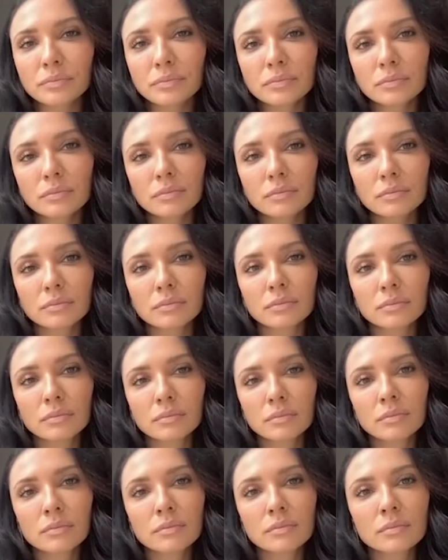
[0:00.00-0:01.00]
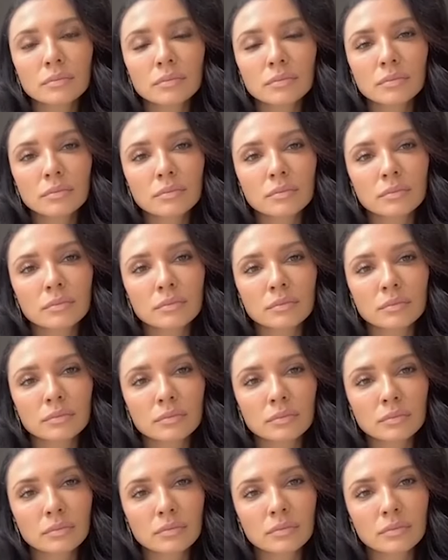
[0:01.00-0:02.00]

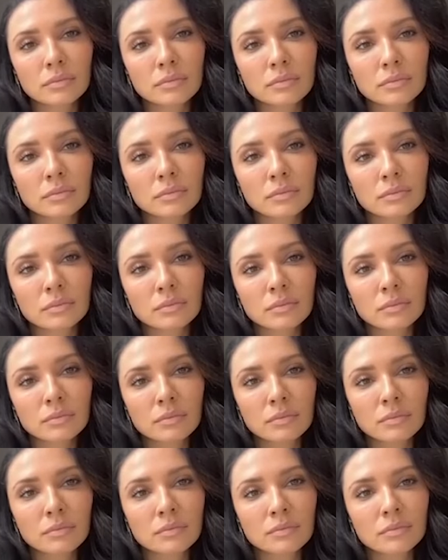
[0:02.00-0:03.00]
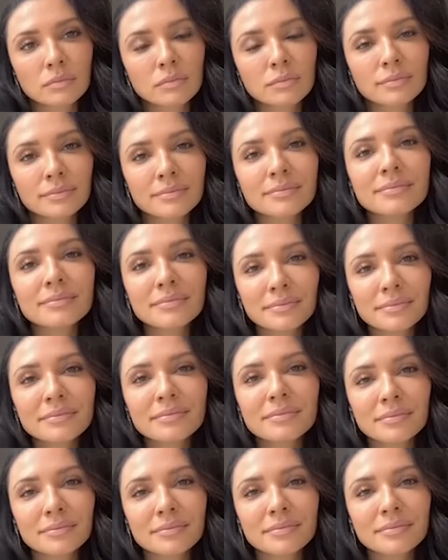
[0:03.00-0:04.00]

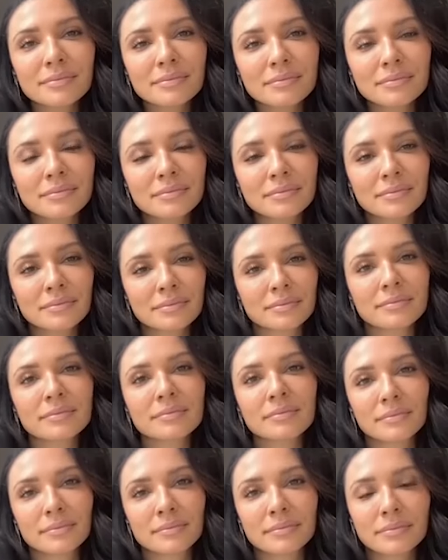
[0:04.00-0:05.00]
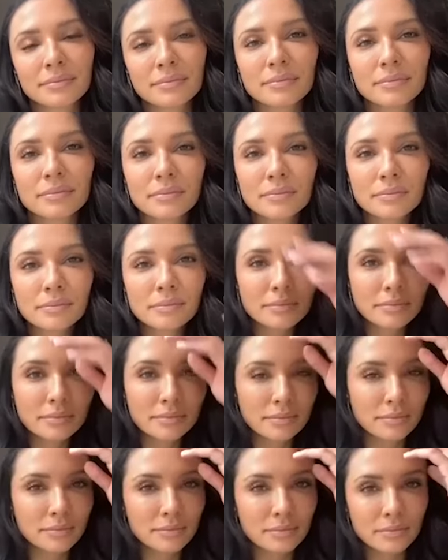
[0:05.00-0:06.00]

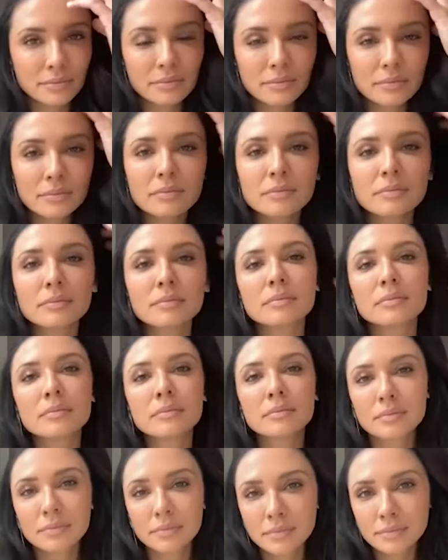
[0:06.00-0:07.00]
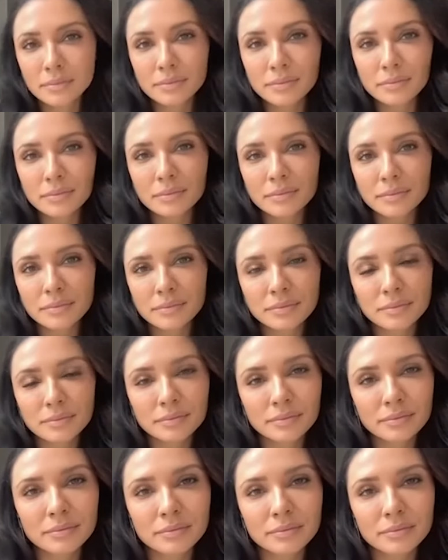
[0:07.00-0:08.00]
(silent)